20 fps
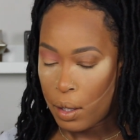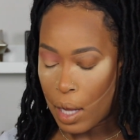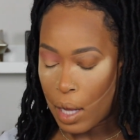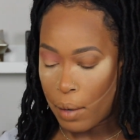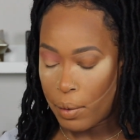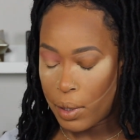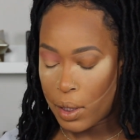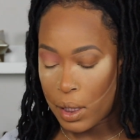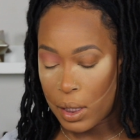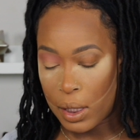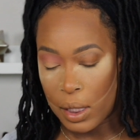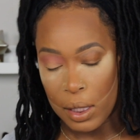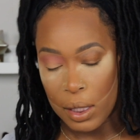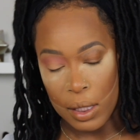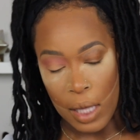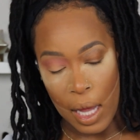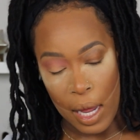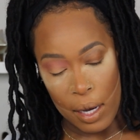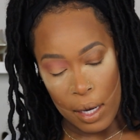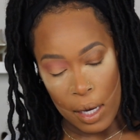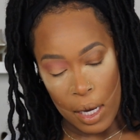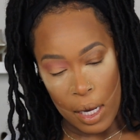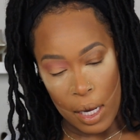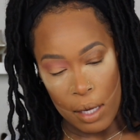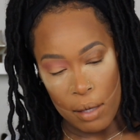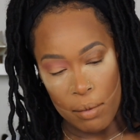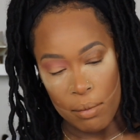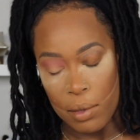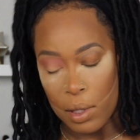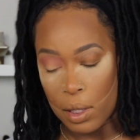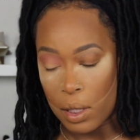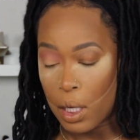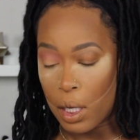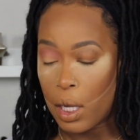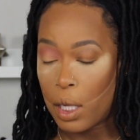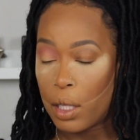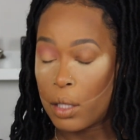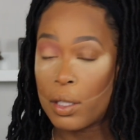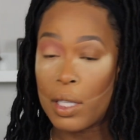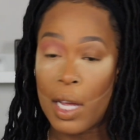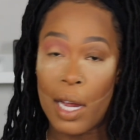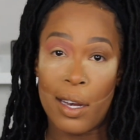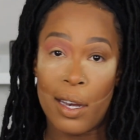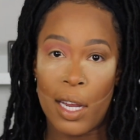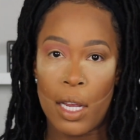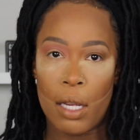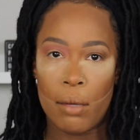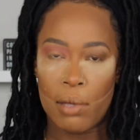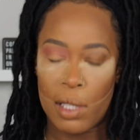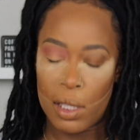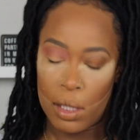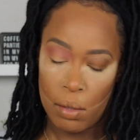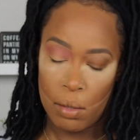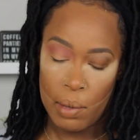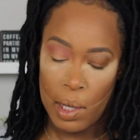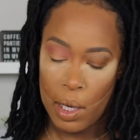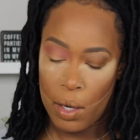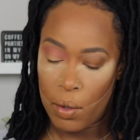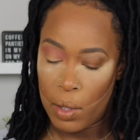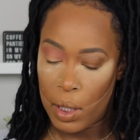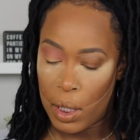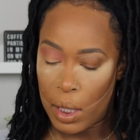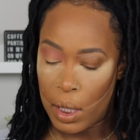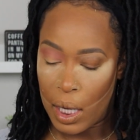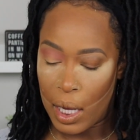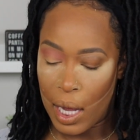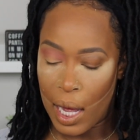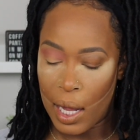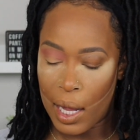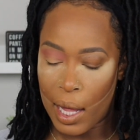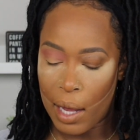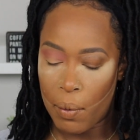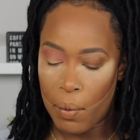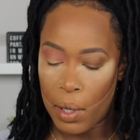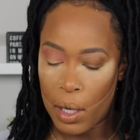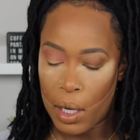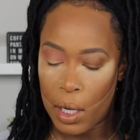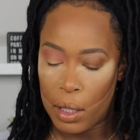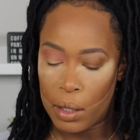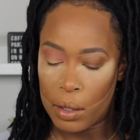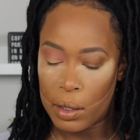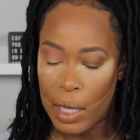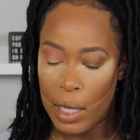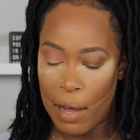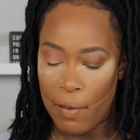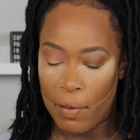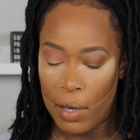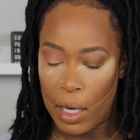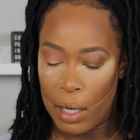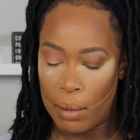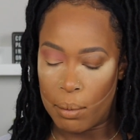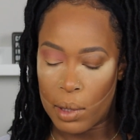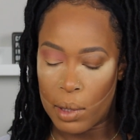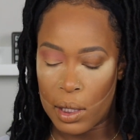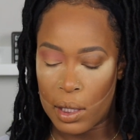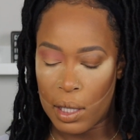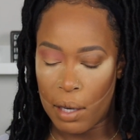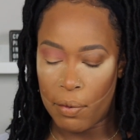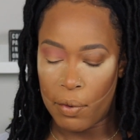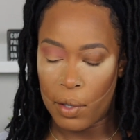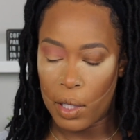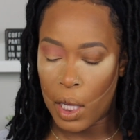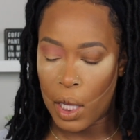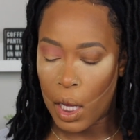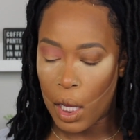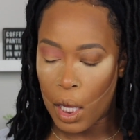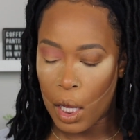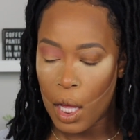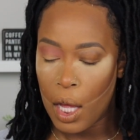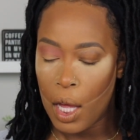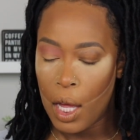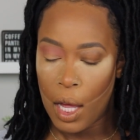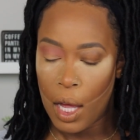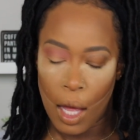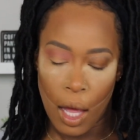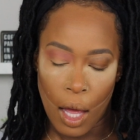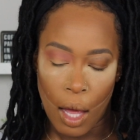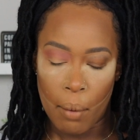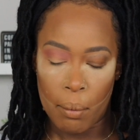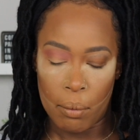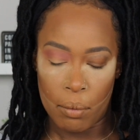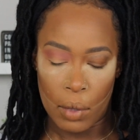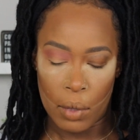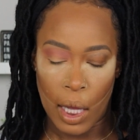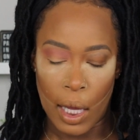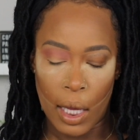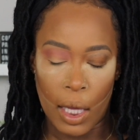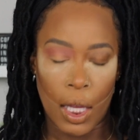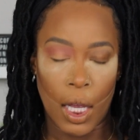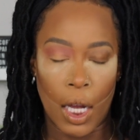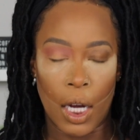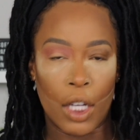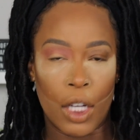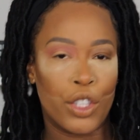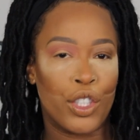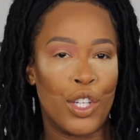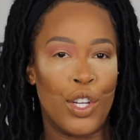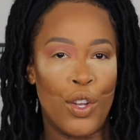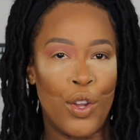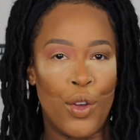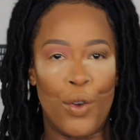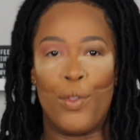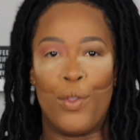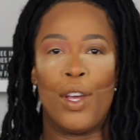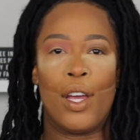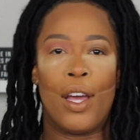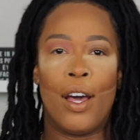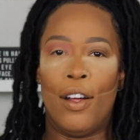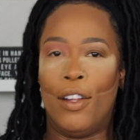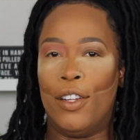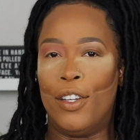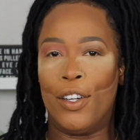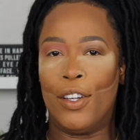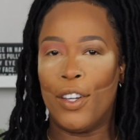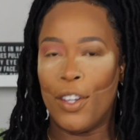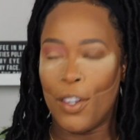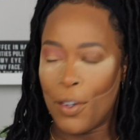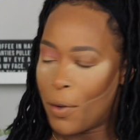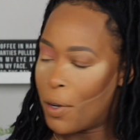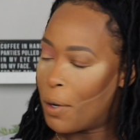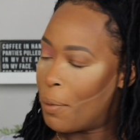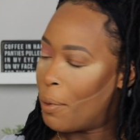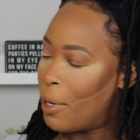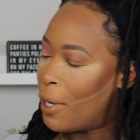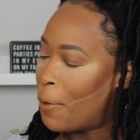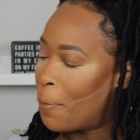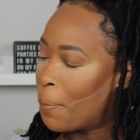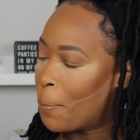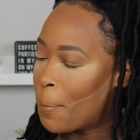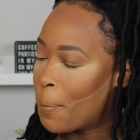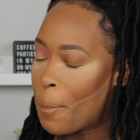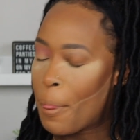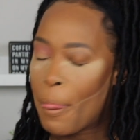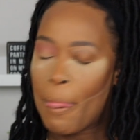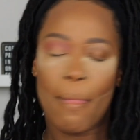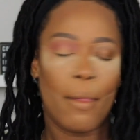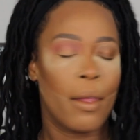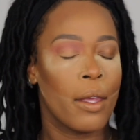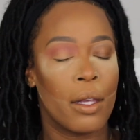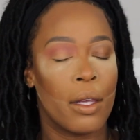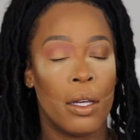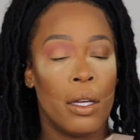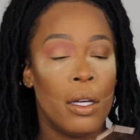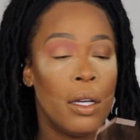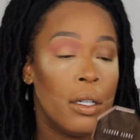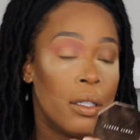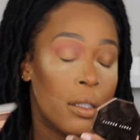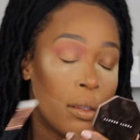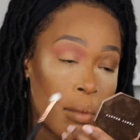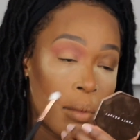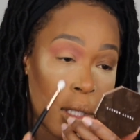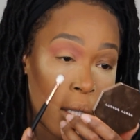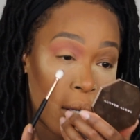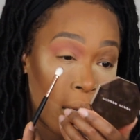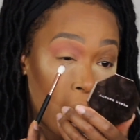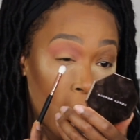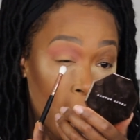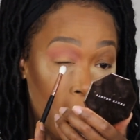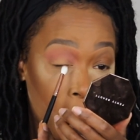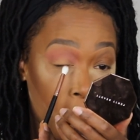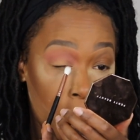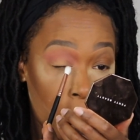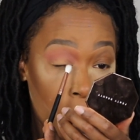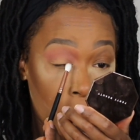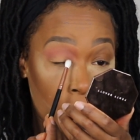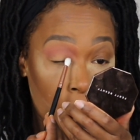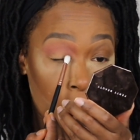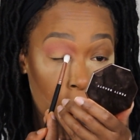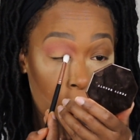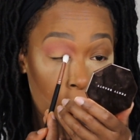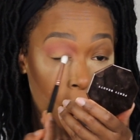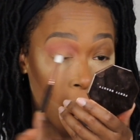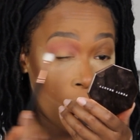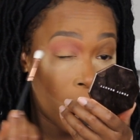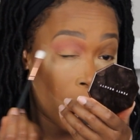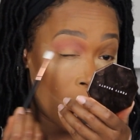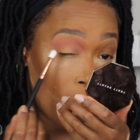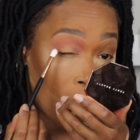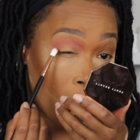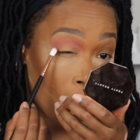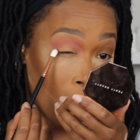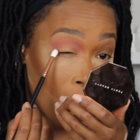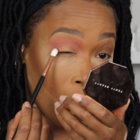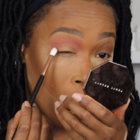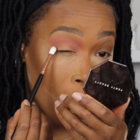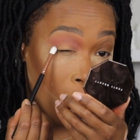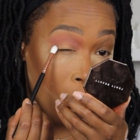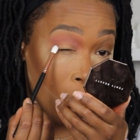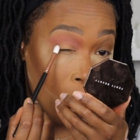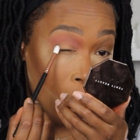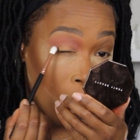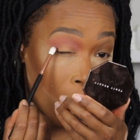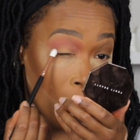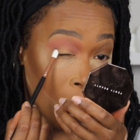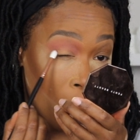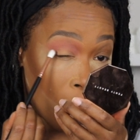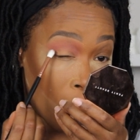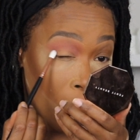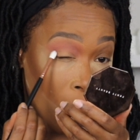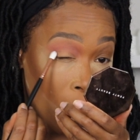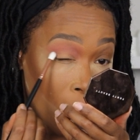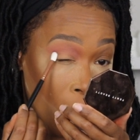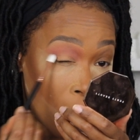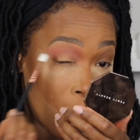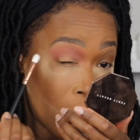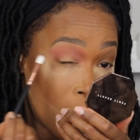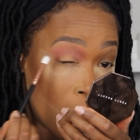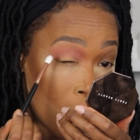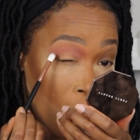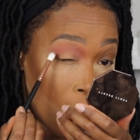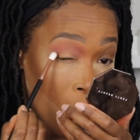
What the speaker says: I wish these things had names, the colors had names. That's my only thing. I like when colors have names because I feel like I'm like getting to know the color, you know what I mean? I'm going to go in there and I'm going to put a little bit of this.